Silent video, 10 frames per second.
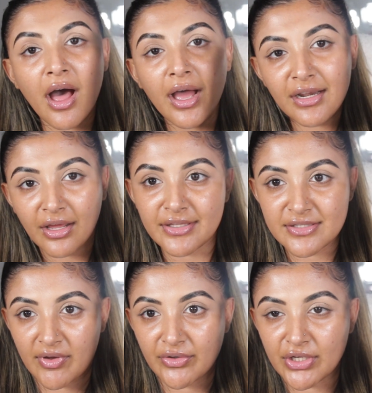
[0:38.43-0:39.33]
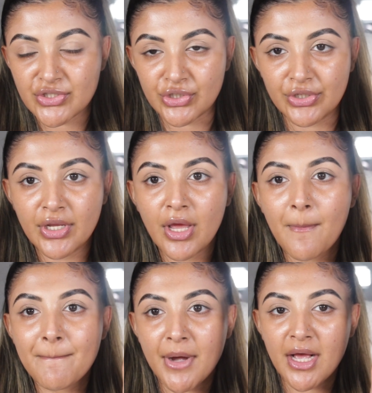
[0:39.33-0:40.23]
I like this foundation,
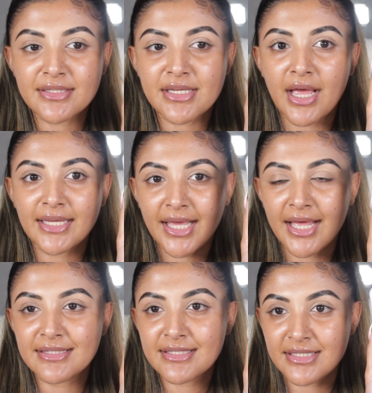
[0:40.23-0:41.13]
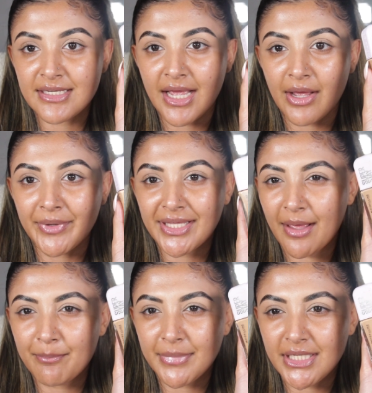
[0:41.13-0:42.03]
but I can see how it
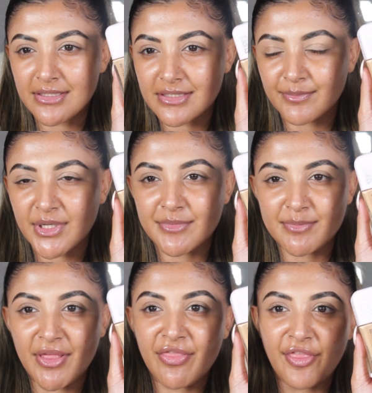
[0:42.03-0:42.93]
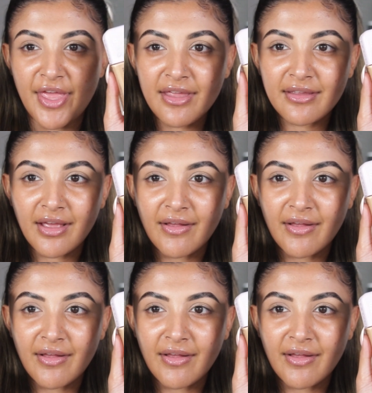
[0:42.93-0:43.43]
can be sometimes a bit thick.